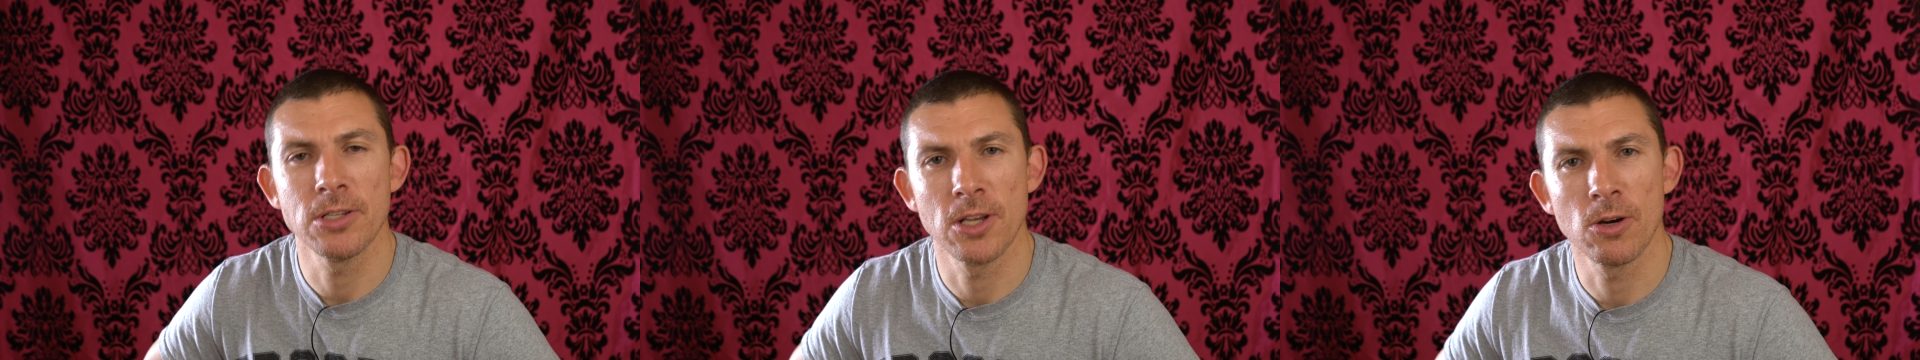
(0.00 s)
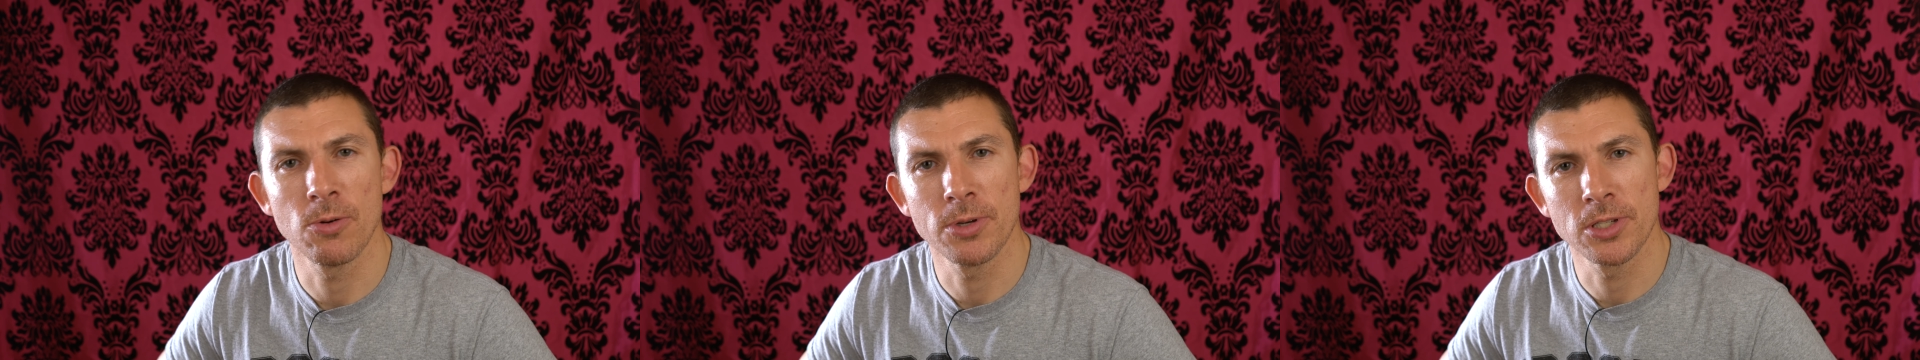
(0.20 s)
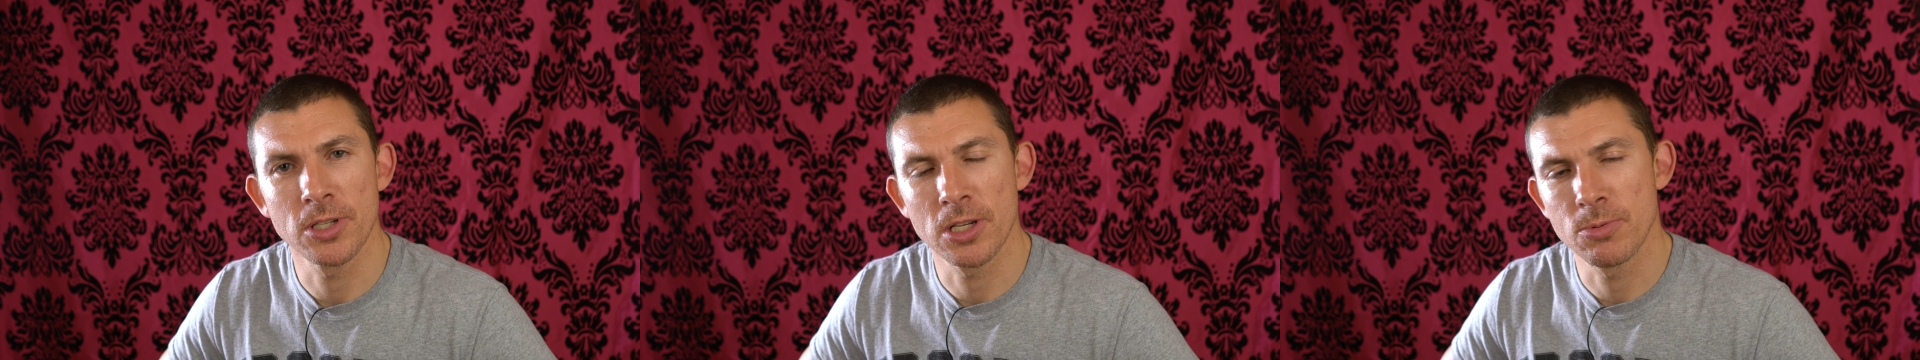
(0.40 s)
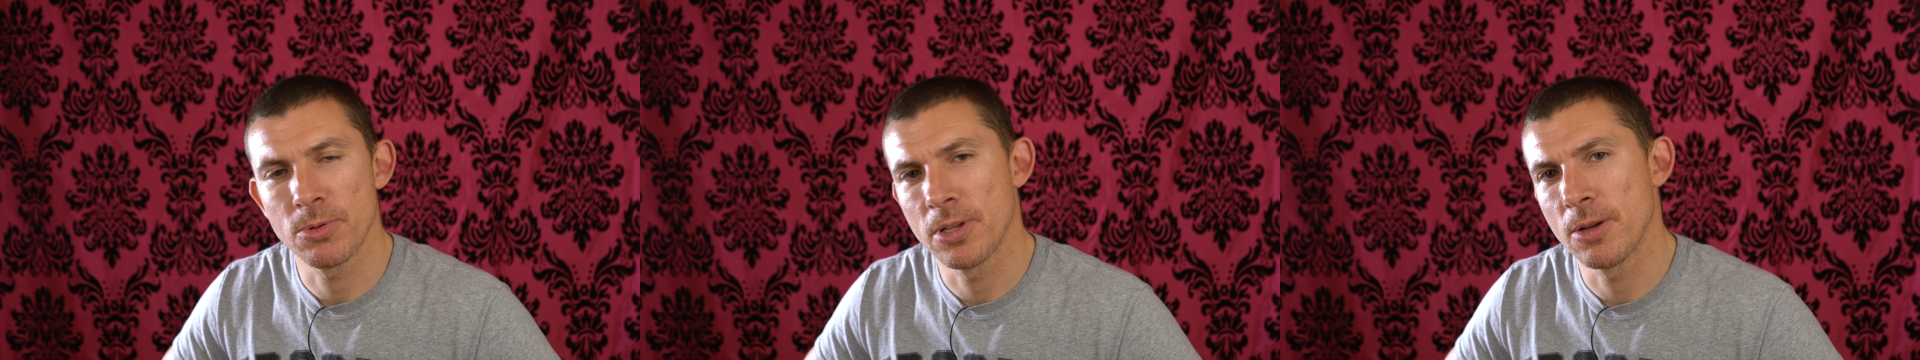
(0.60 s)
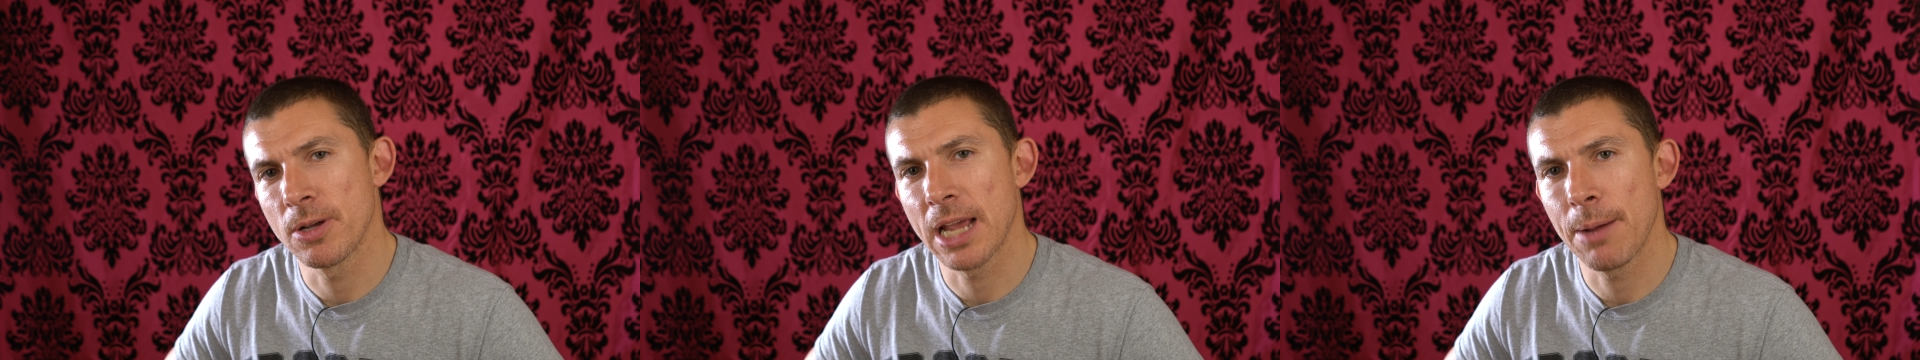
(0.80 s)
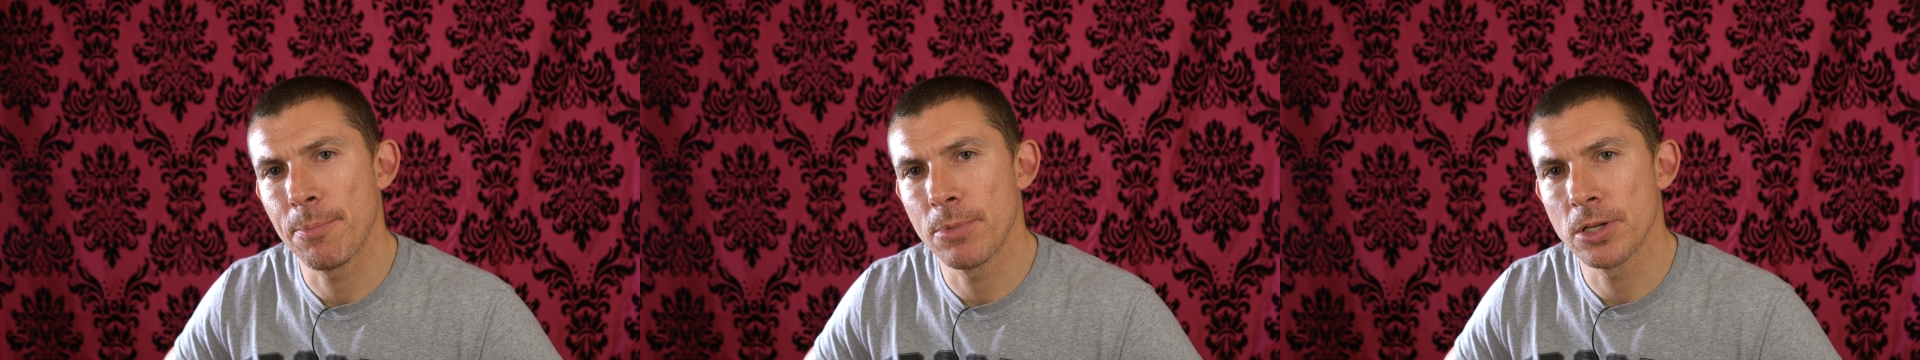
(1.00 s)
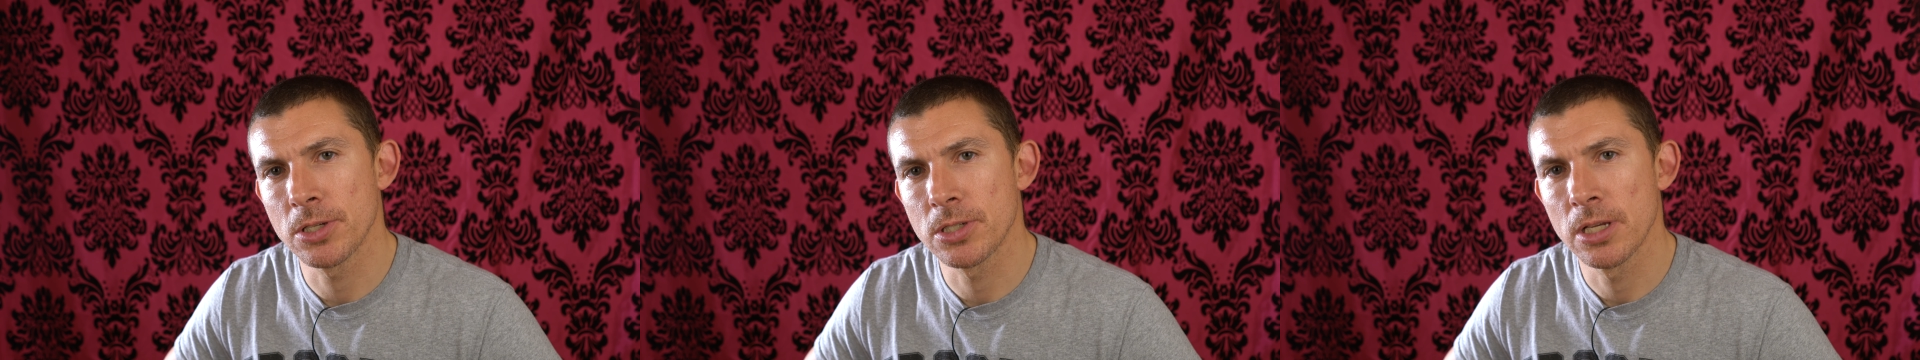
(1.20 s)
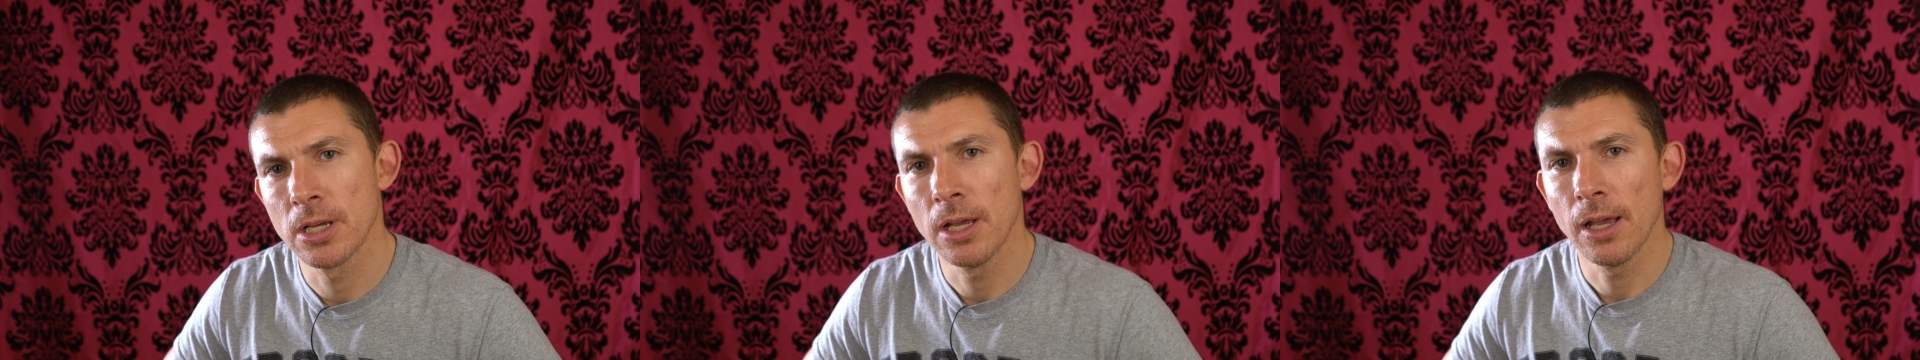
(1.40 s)
as it always does with new
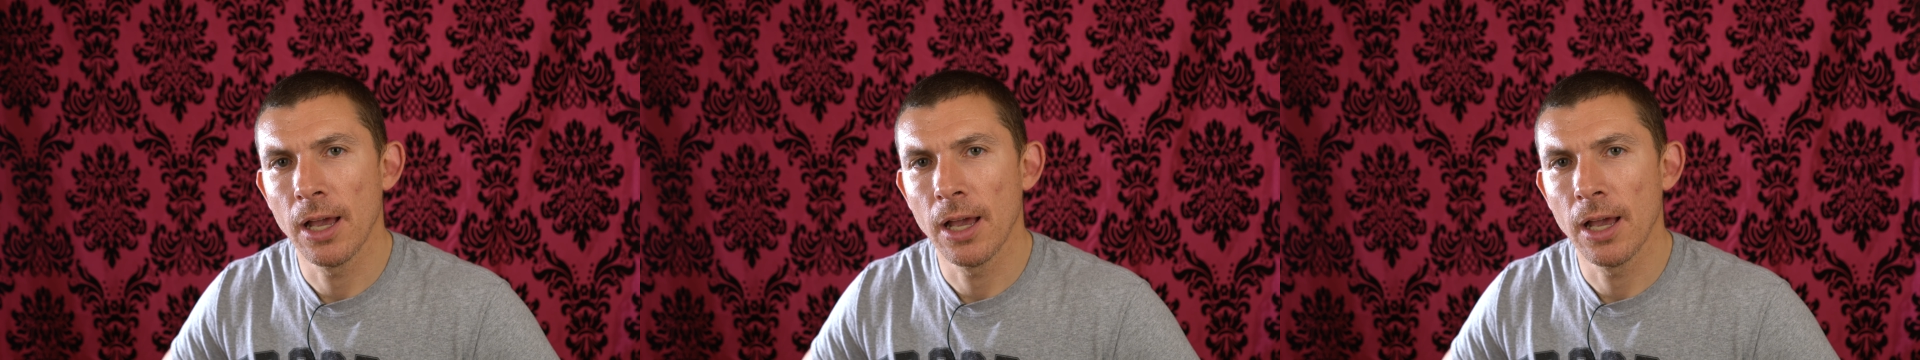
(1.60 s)
cameras.